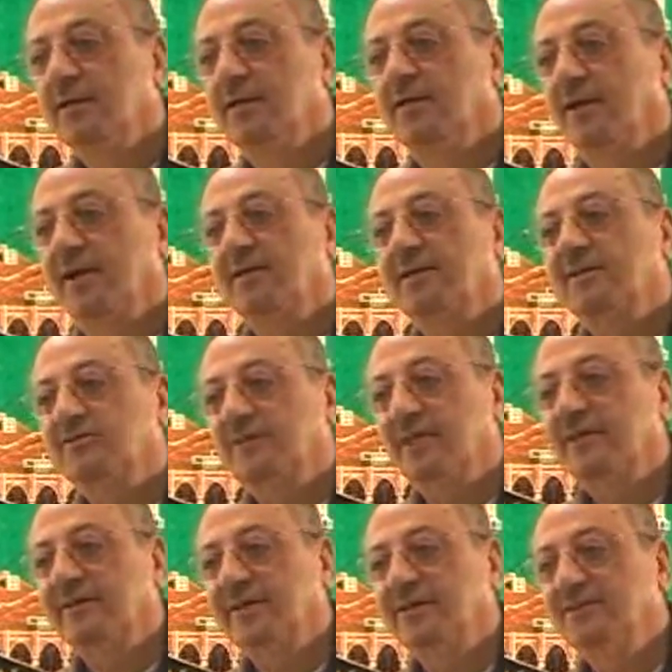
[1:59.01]
Write a
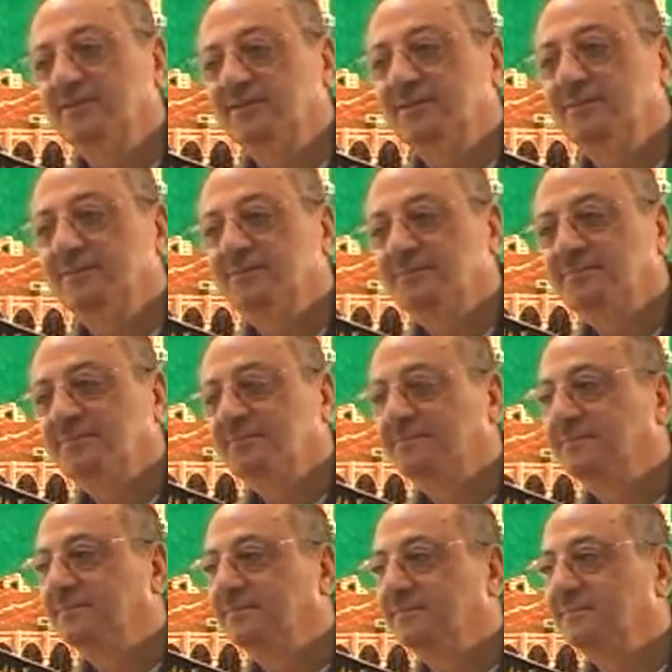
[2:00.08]
sentence,
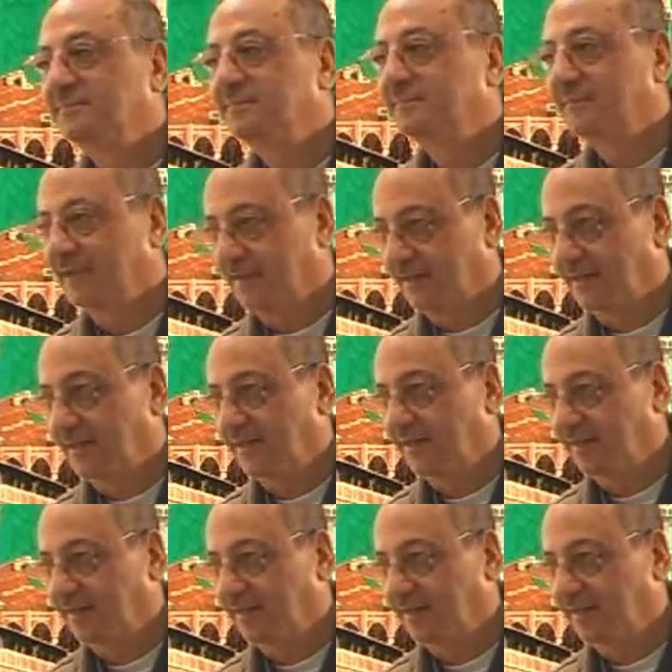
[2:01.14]
and